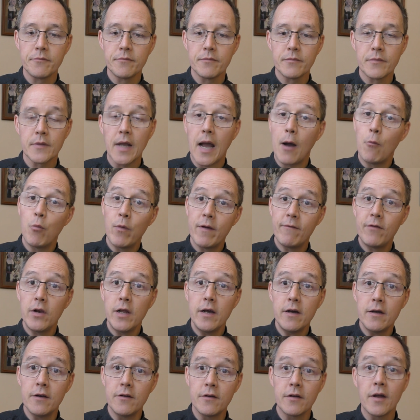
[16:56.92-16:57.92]
And we've
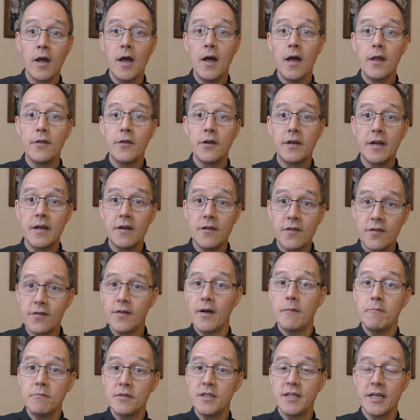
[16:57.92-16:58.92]
learnt that in
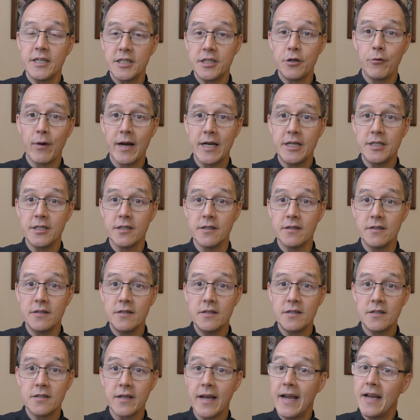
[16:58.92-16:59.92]
some
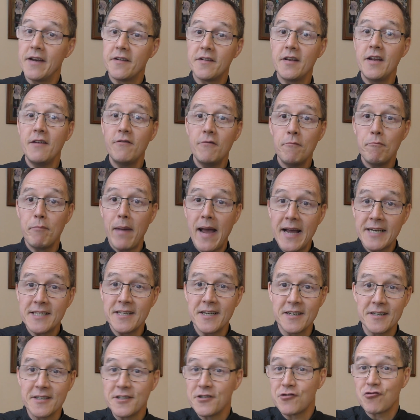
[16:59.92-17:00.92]
situations it's even better,
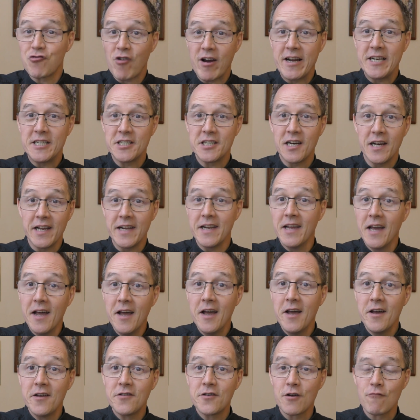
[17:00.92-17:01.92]
strangely,
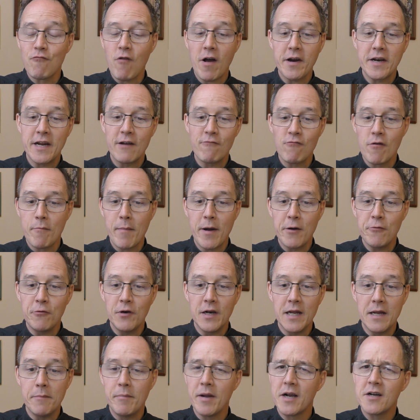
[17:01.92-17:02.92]
to run it
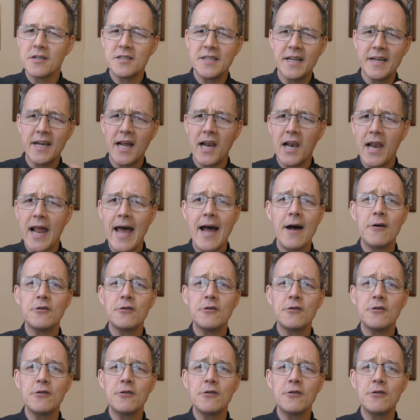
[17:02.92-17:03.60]
remotely because it allows